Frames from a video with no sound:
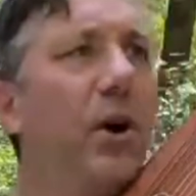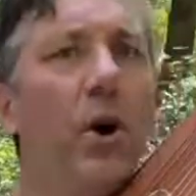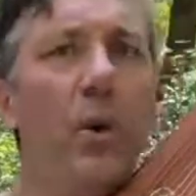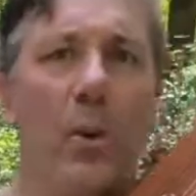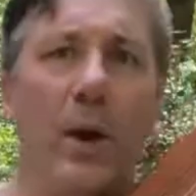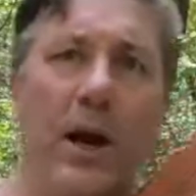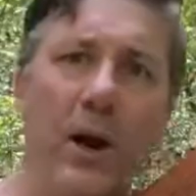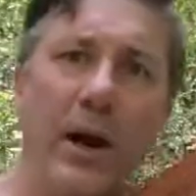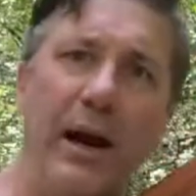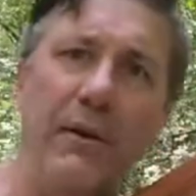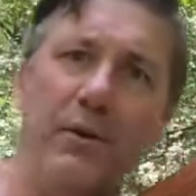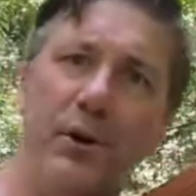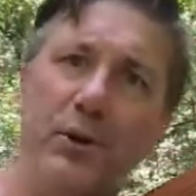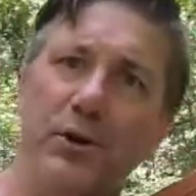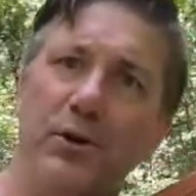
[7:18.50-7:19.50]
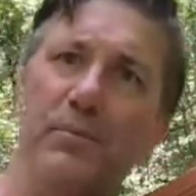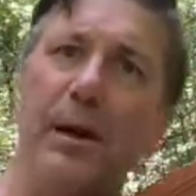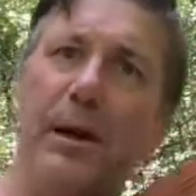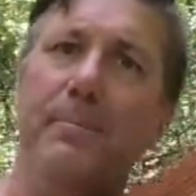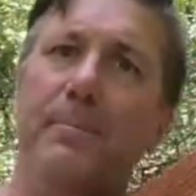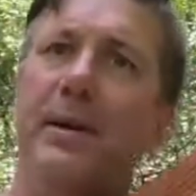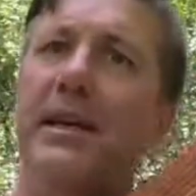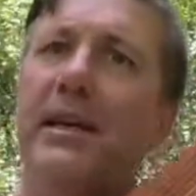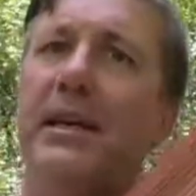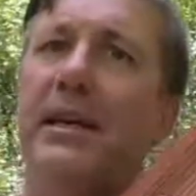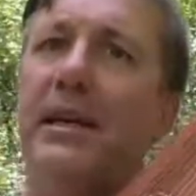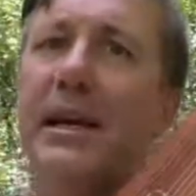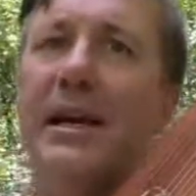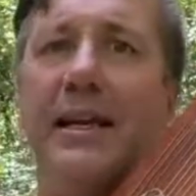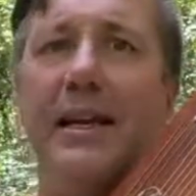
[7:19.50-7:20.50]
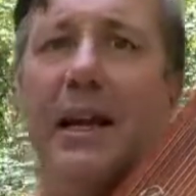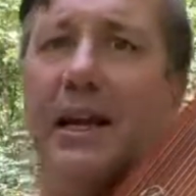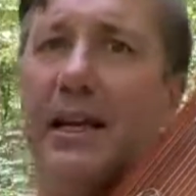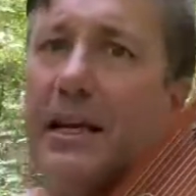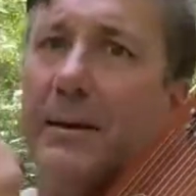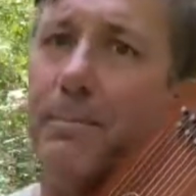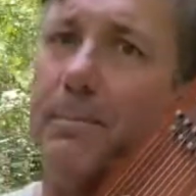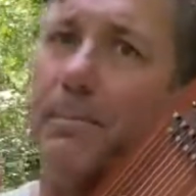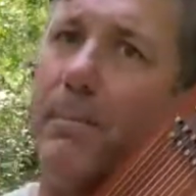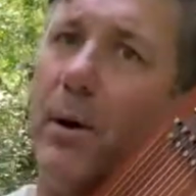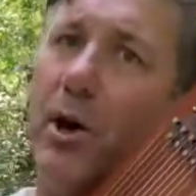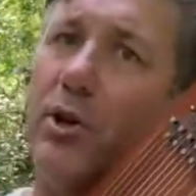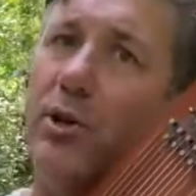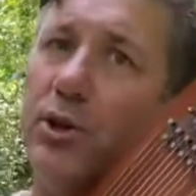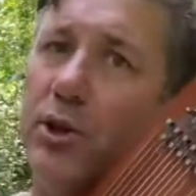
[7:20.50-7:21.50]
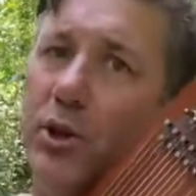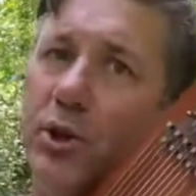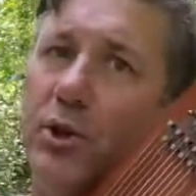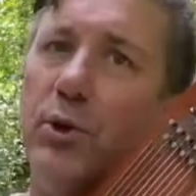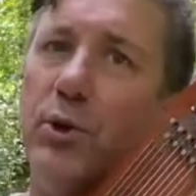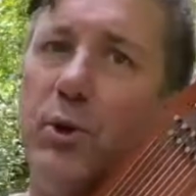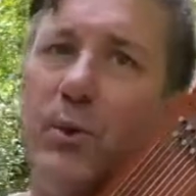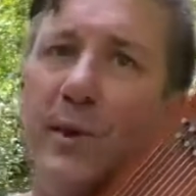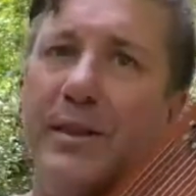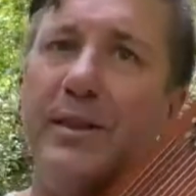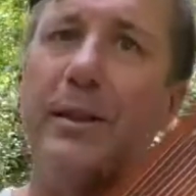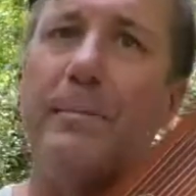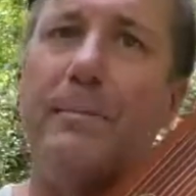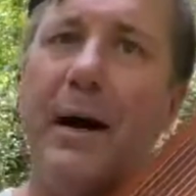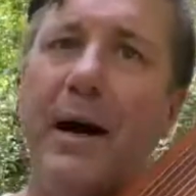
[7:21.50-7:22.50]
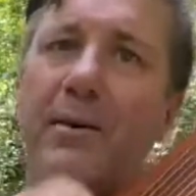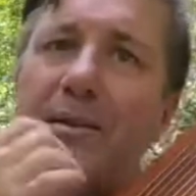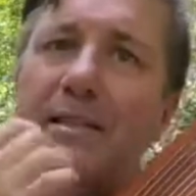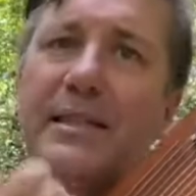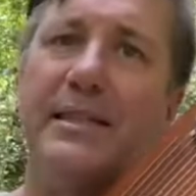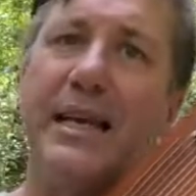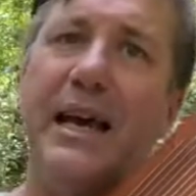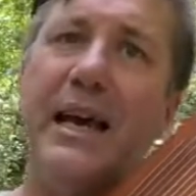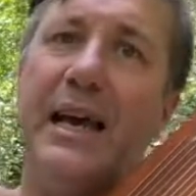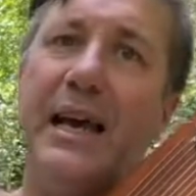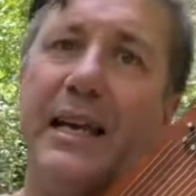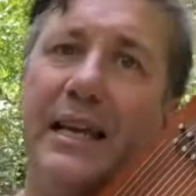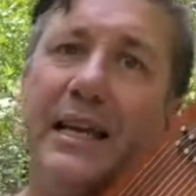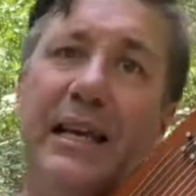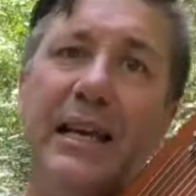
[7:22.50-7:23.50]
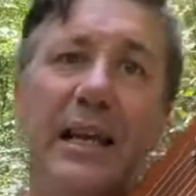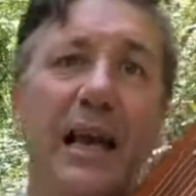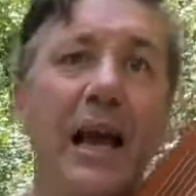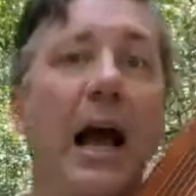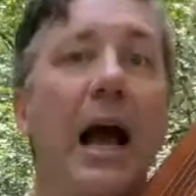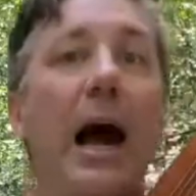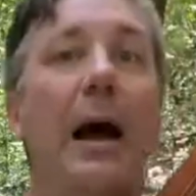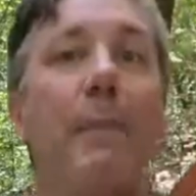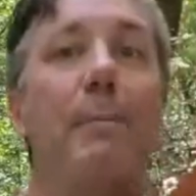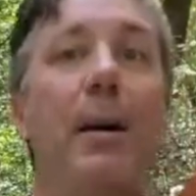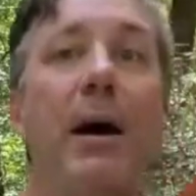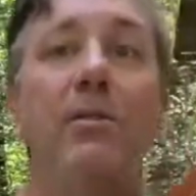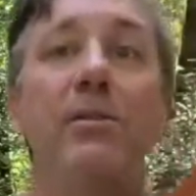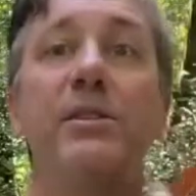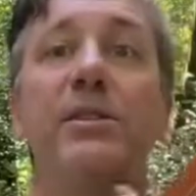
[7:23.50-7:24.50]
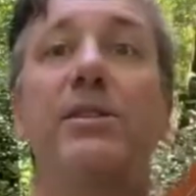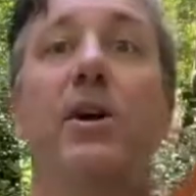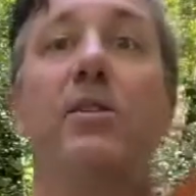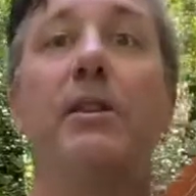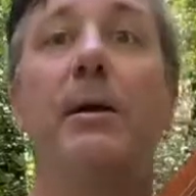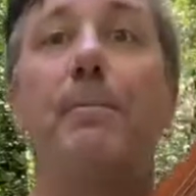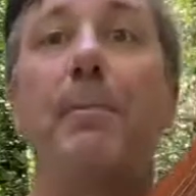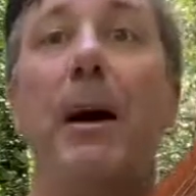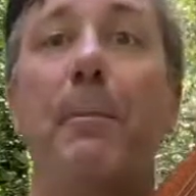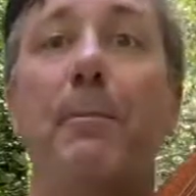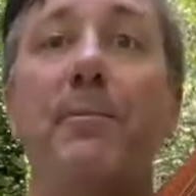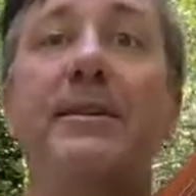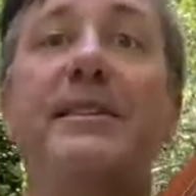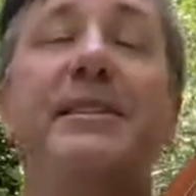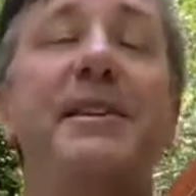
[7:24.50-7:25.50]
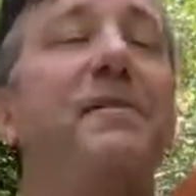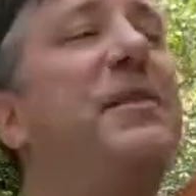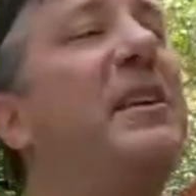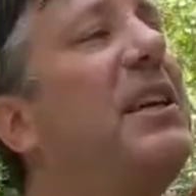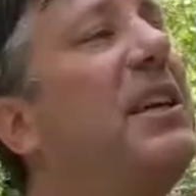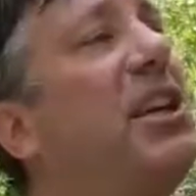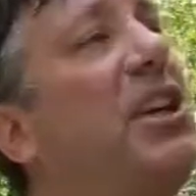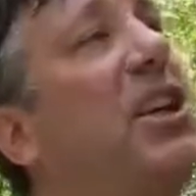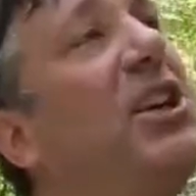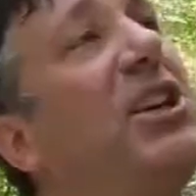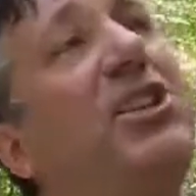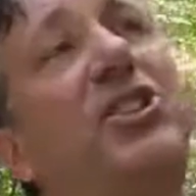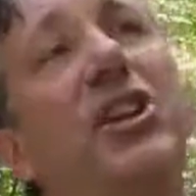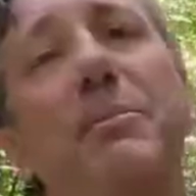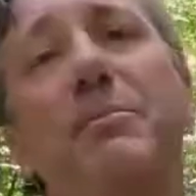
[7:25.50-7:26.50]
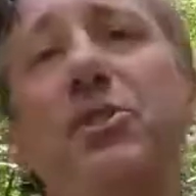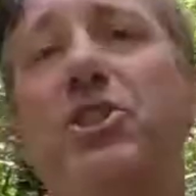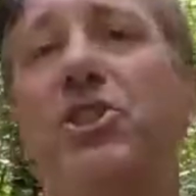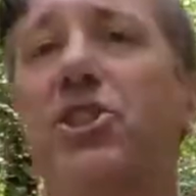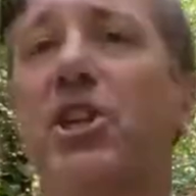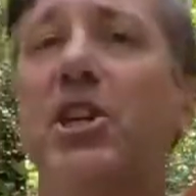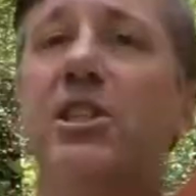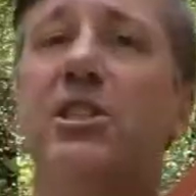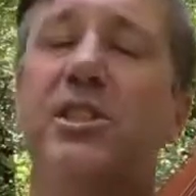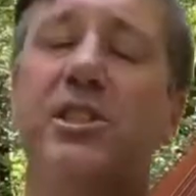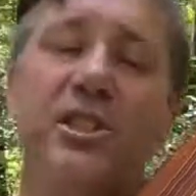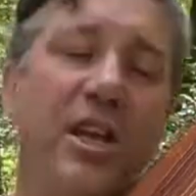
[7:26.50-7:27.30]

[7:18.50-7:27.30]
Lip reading: wherever you may be, and I'll leap on you in the pounce, said he. I pounced on the papyrus of the Egyptians.